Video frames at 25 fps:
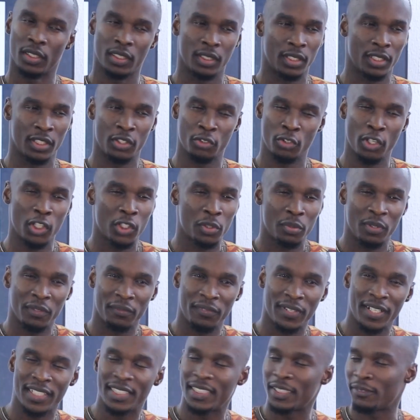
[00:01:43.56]
It's going to be
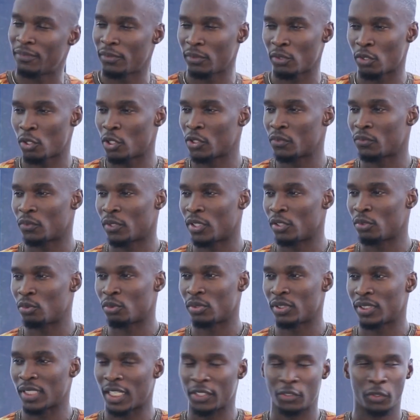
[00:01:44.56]
very difficult for you
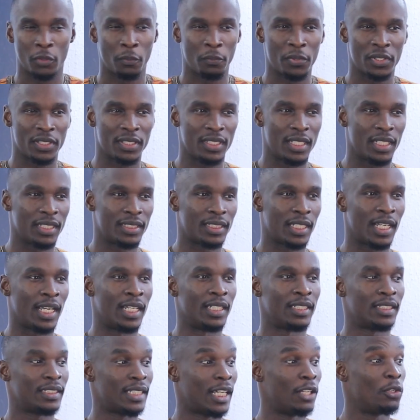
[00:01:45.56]
to start your business
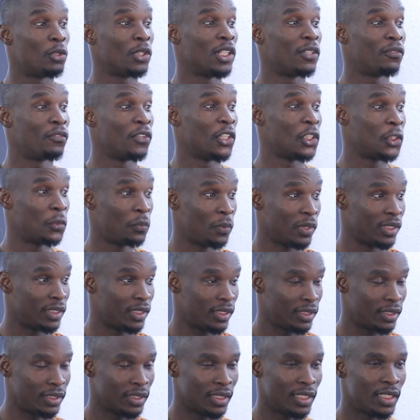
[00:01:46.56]
and start looking for a
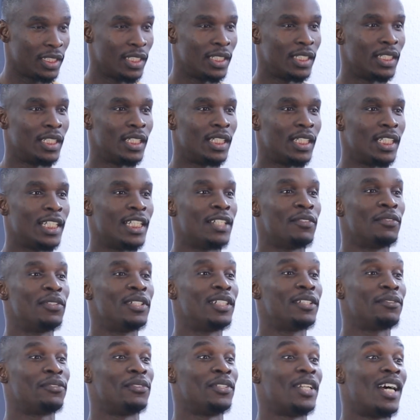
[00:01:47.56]
space.
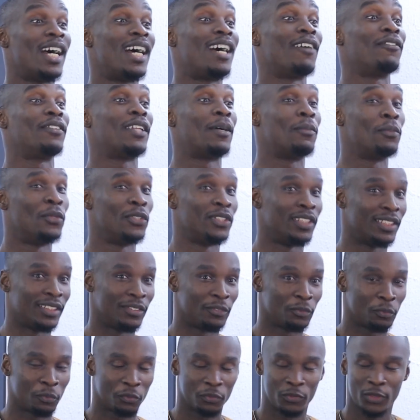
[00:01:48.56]
Even if you now have that
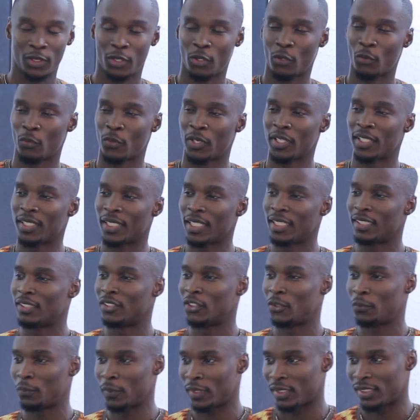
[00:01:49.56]
money, when you get
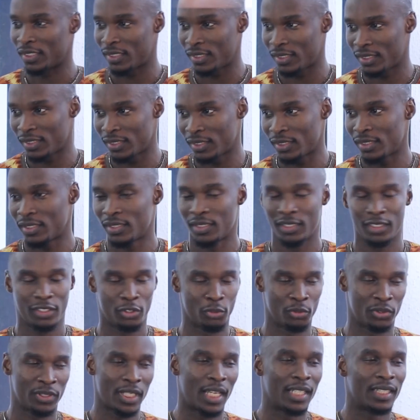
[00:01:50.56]
the space,
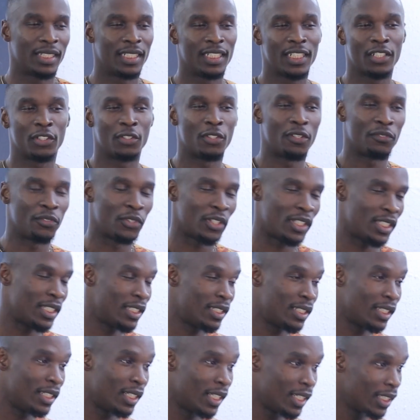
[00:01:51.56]
you start thinking of your
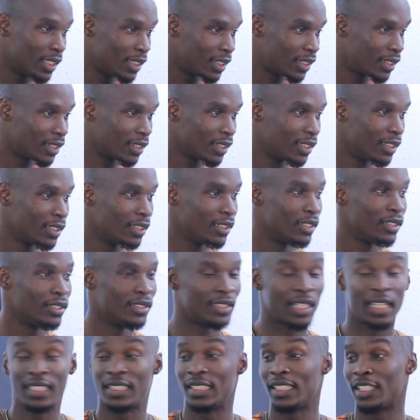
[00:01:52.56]
internet,
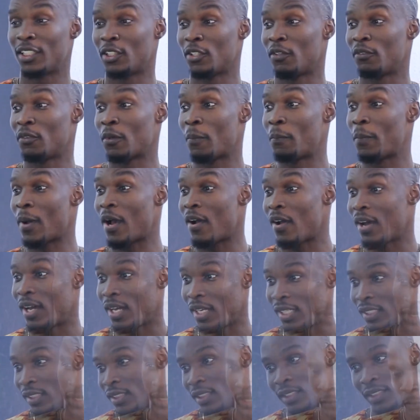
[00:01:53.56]
start thinking of your power.